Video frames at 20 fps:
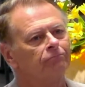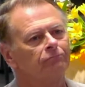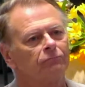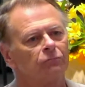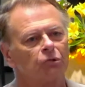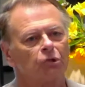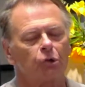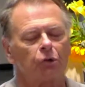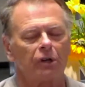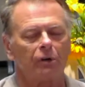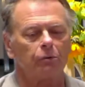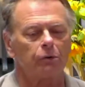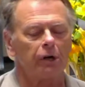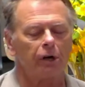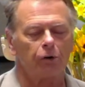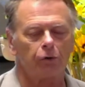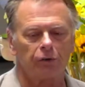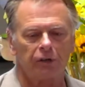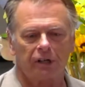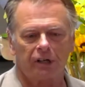So they were not
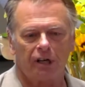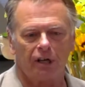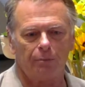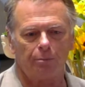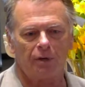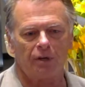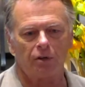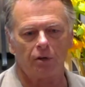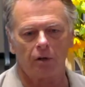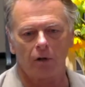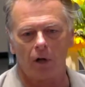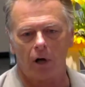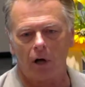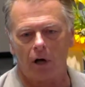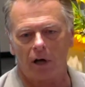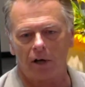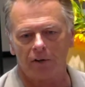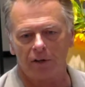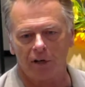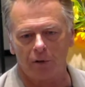only keeping the
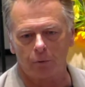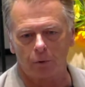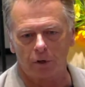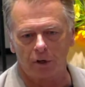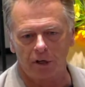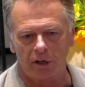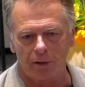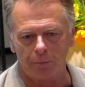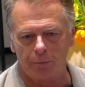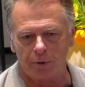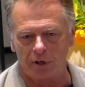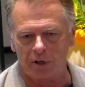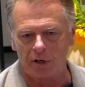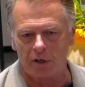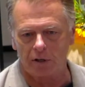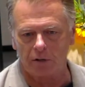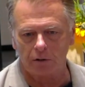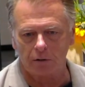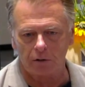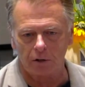law, they were
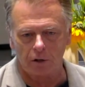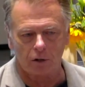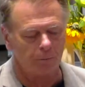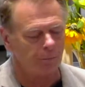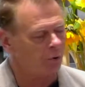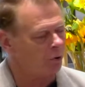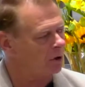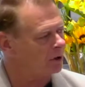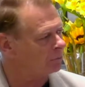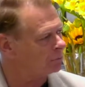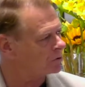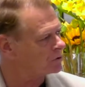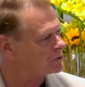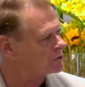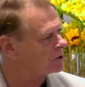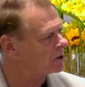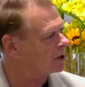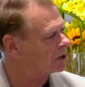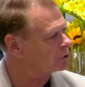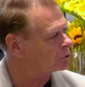keeping their appointment
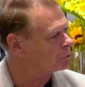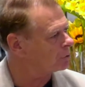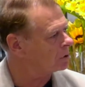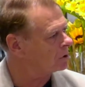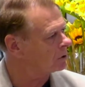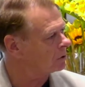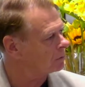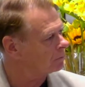schedule.